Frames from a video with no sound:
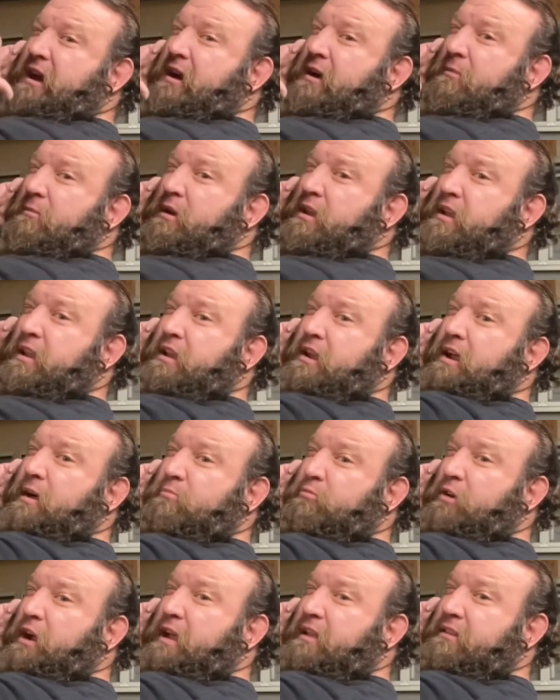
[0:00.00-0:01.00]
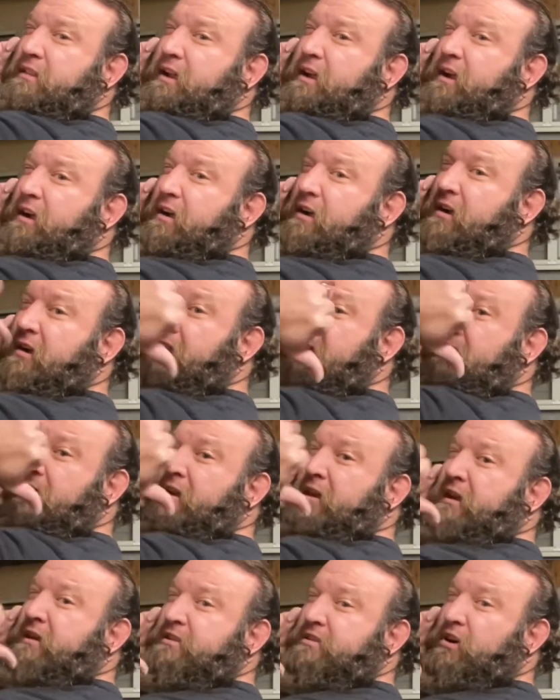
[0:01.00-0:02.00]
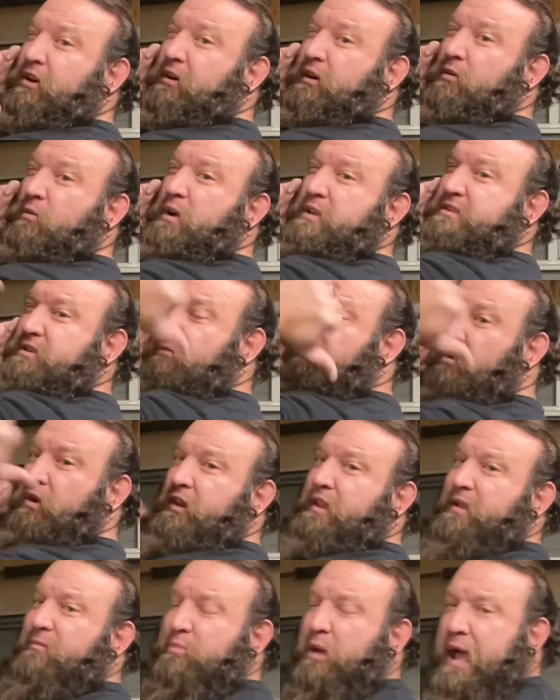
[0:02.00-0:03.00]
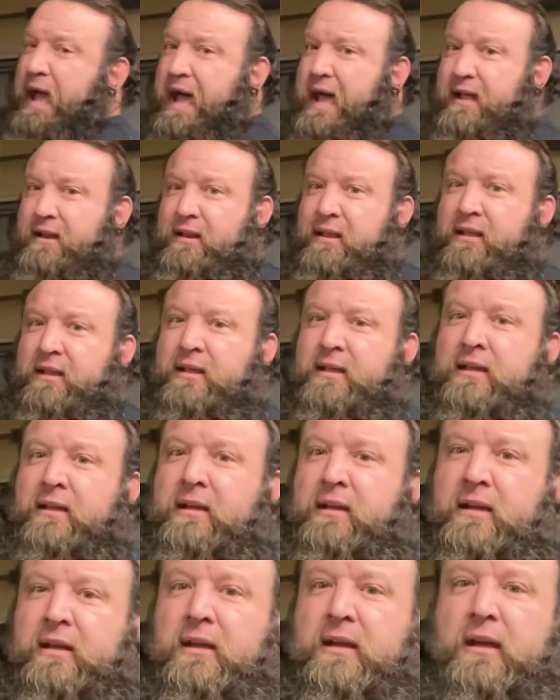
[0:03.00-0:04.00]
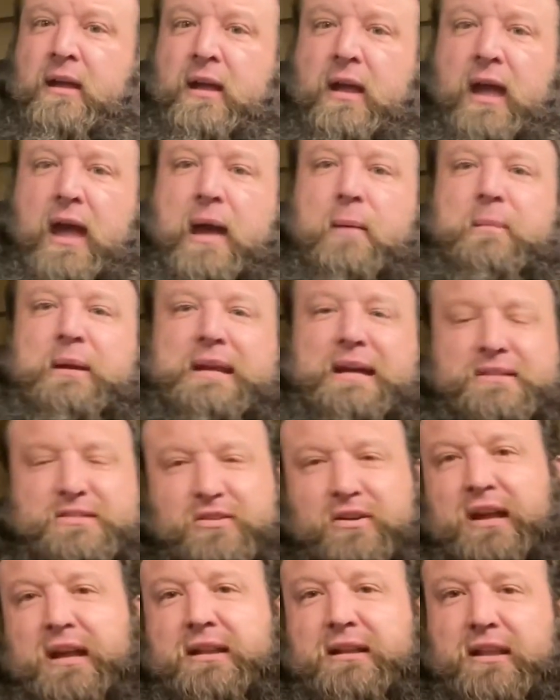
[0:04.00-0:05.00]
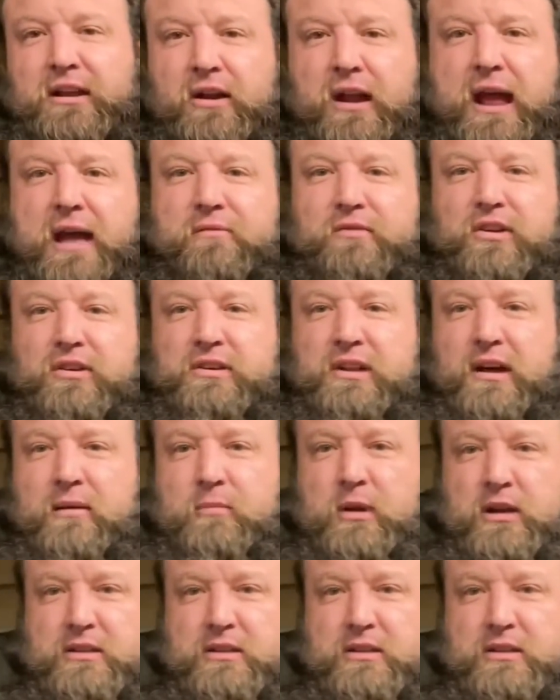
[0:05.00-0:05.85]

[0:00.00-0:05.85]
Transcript: and then up right there. So it wasn't really bad. And because they're heavier dumbbells, the